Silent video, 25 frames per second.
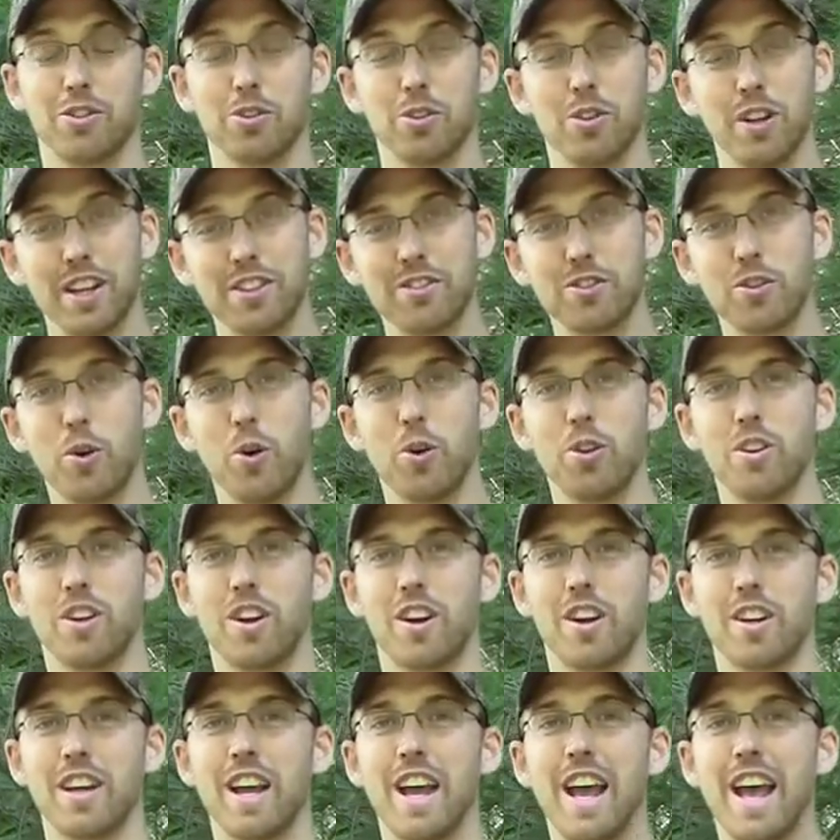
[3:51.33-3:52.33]
So let's go
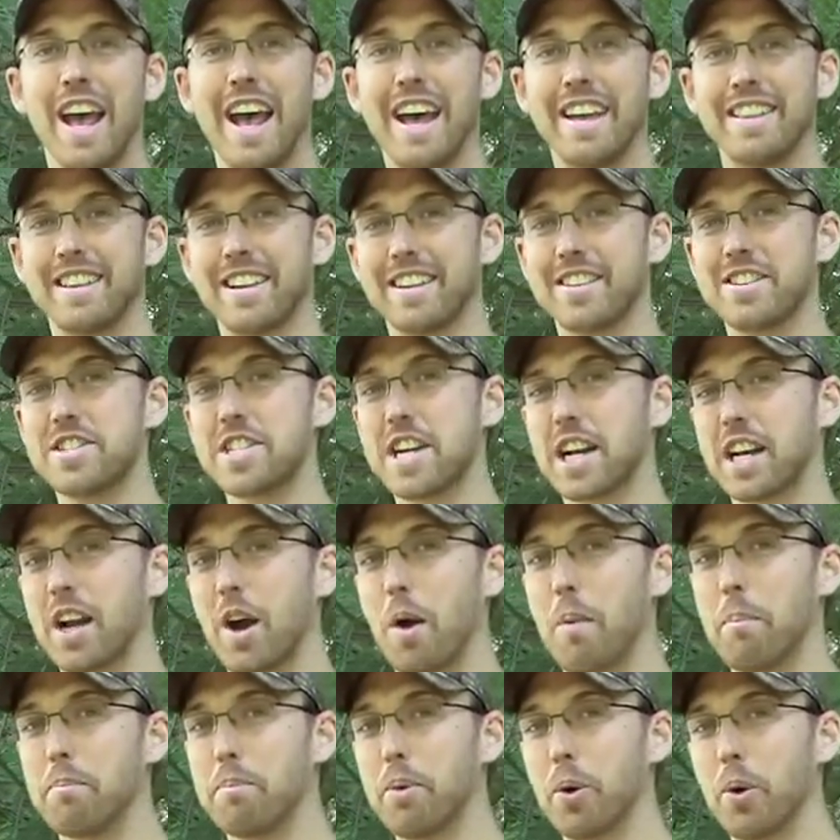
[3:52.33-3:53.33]
along and let's check
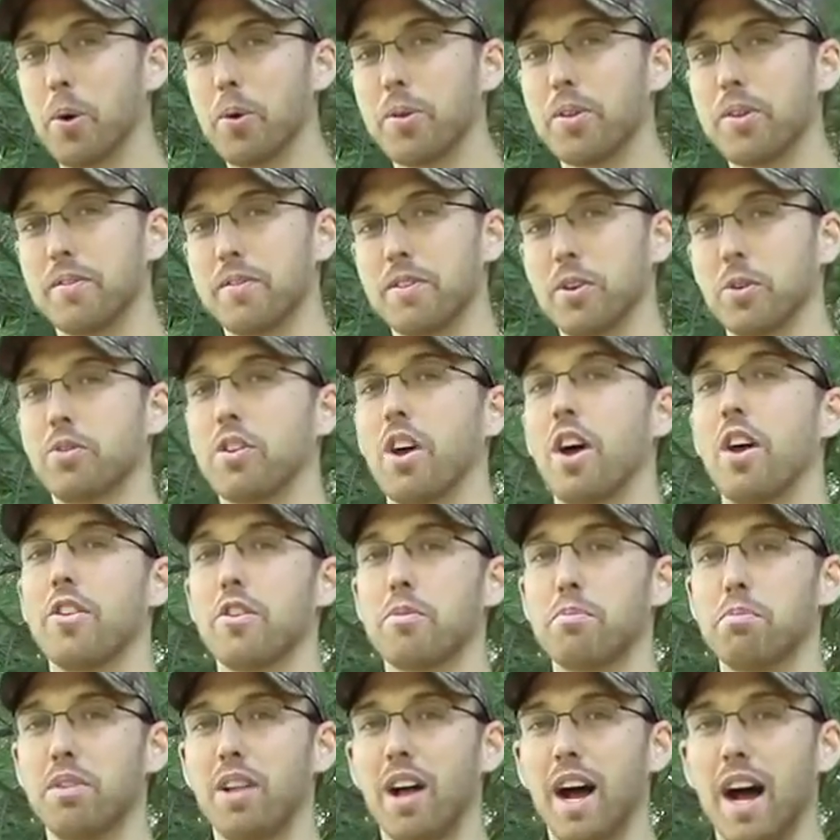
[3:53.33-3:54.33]
out both of those other
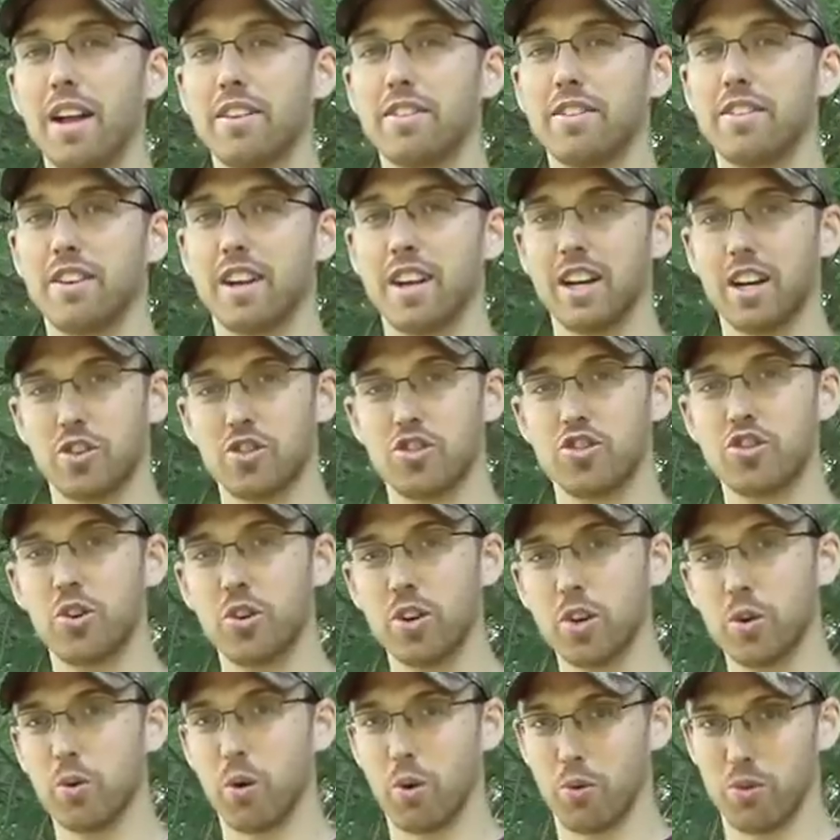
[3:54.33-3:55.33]
plots and I'll show
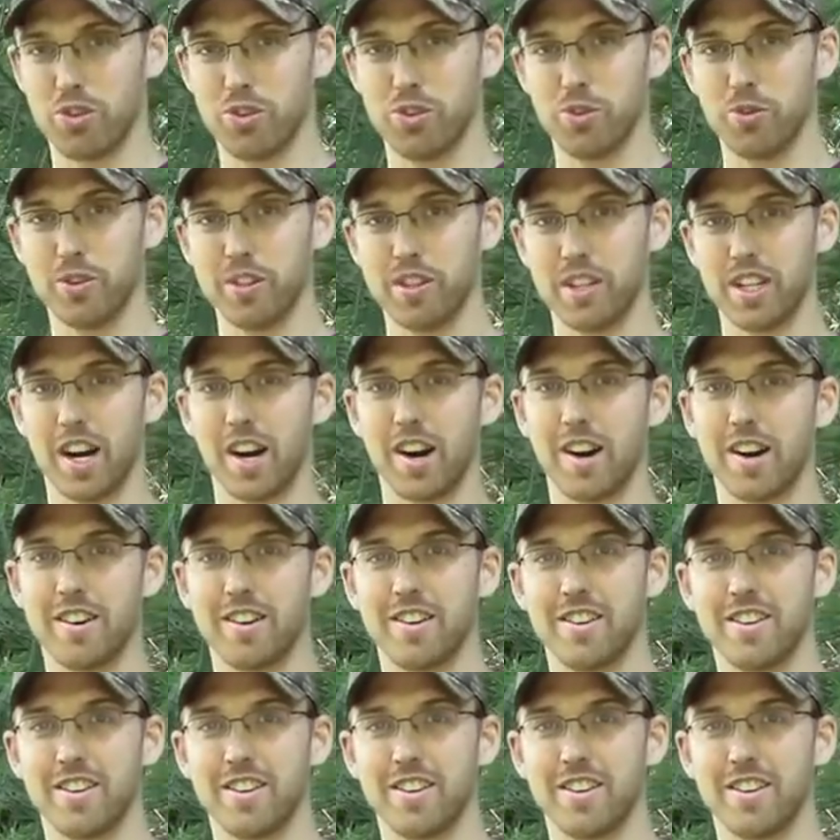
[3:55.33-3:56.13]
you what we're doing there.